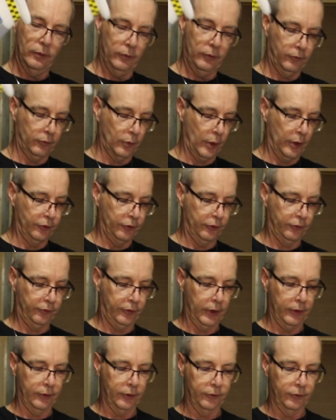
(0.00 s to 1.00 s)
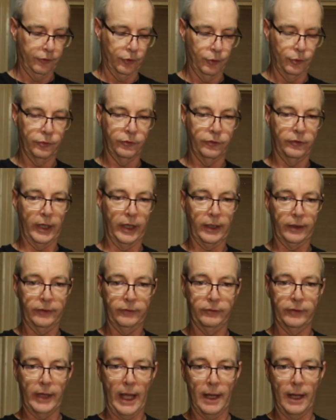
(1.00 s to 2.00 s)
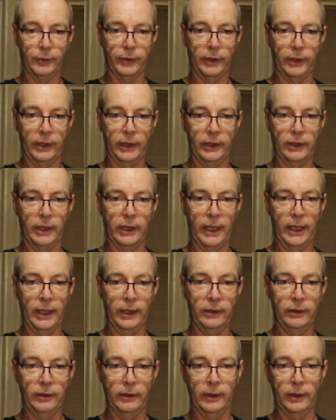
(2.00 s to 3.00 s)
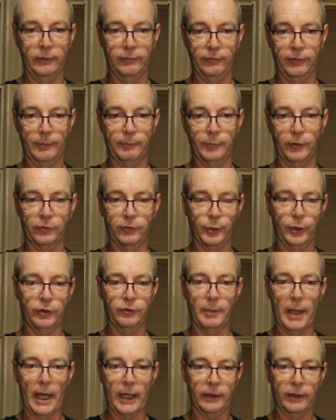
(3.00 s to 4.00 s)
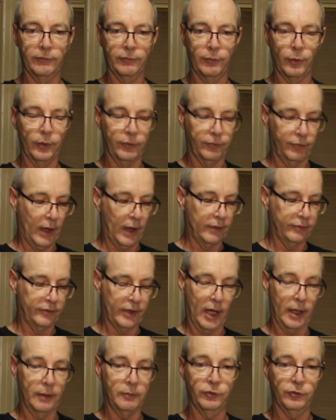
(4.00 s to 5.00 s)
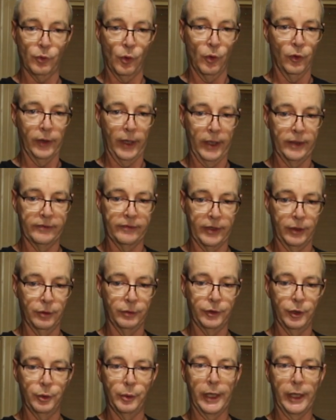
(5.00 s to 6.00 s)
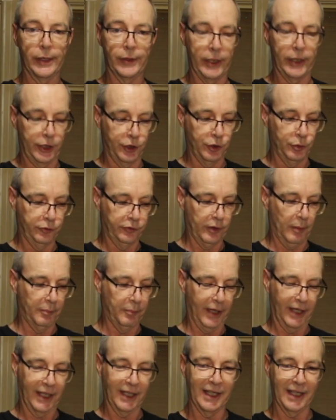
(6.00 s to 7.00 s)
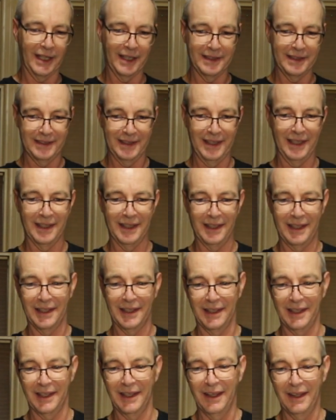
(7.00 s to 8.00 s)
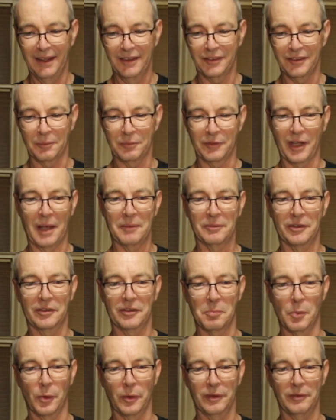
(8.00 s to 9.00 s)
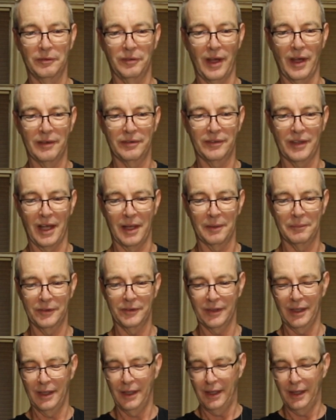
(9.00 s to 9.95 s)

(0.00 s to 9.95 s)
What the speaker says: So I just did the 2 sticks down and in and flip the switch back and forth 5 times, or until you hear it do something. Sometimes it's more than 5 times.